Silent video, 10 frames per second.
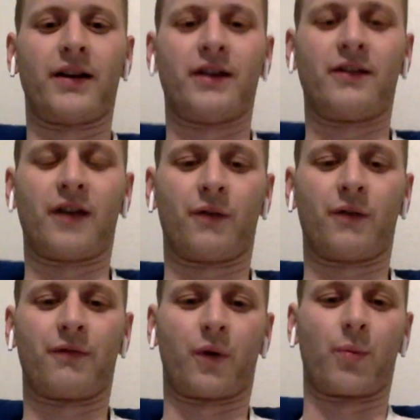He's
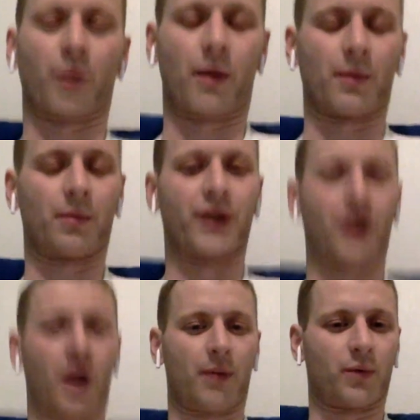out for
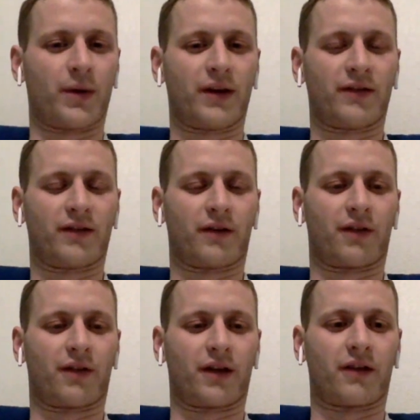probably a couple weeks.
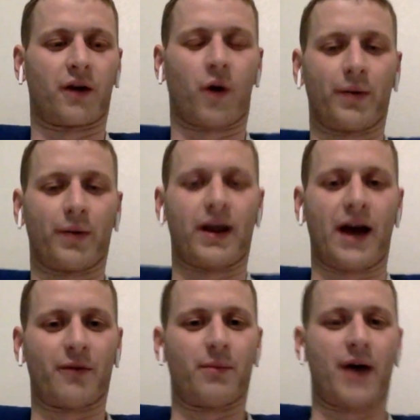They're hoping to
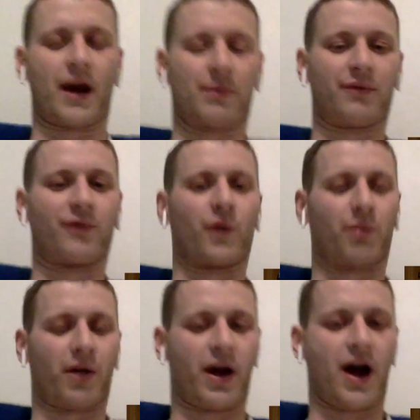have him back before the
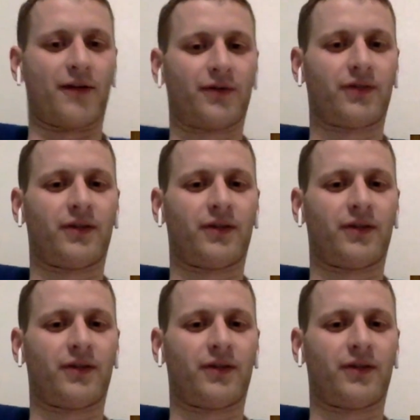playoffs.